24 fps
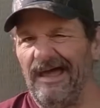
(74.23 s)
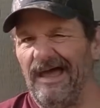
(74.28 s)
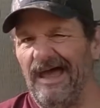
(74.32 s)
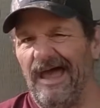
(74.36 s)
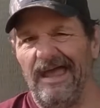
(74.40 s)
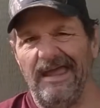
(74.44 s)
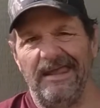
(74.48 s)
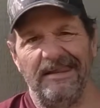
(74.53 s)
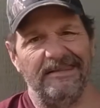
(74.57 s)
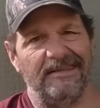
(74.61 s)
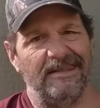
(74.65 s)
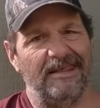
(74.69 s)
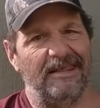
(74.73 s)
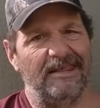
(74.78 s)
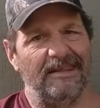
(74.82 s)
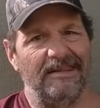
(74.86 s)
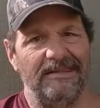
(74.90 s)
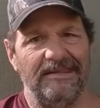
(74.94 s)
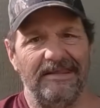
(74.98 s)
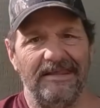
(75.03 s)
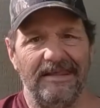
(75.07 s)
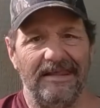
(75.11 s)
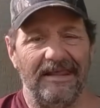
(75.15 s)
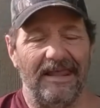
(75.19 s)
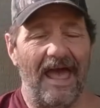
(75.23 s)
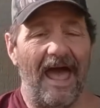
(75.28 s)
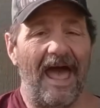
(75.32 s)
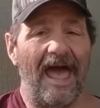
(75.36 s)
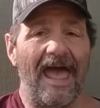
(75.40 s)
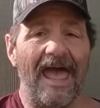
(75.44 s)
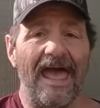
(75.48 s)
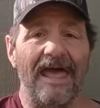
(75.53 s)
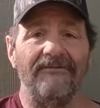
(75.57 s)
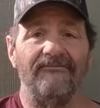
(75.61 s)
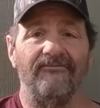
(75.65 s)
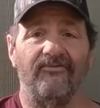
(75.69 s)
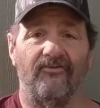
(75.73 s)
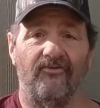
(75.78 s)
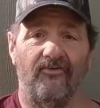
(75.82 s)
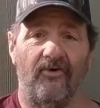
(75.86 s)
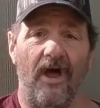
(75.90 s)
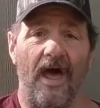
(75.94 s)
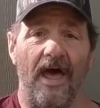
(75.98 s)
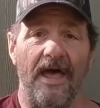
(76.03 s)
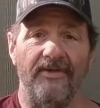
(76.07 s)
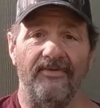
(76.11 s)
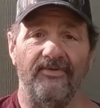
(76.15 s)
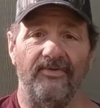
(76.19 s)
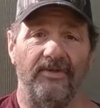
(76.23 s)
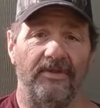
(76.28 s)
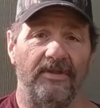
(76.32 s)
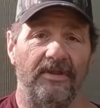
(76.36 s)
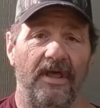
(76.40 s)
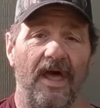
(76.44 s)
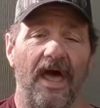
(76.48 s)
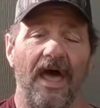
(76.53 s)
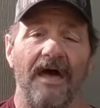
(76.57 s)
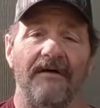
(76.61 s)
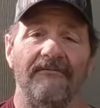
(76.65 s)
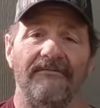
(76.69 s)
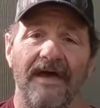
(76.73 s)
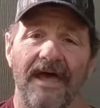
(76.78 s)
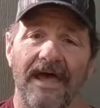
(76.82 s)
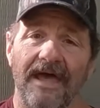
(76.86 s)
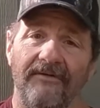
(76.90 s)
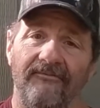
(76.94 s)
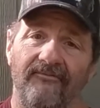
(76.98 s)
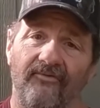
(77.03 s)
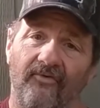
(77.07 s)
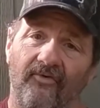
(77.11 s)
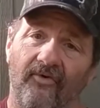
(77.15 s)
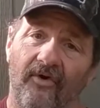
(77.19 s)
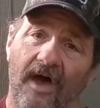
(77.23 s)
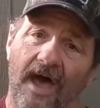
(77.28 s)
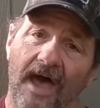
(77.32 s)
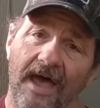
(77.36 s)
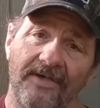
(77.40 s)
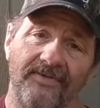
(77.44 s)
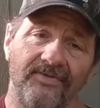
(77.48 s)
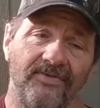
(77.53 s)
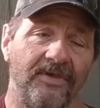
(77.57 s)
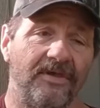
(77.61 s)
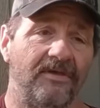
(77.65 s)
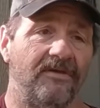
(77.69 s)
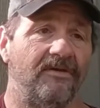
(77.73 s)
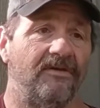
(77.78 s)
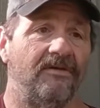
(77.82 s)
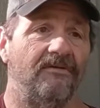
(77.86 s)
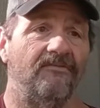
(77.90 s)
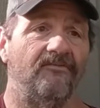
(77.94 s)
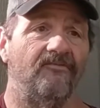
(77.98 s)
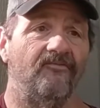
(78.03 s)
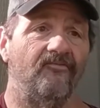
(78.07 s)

AT&T. I had Verizon. I've had Verizon.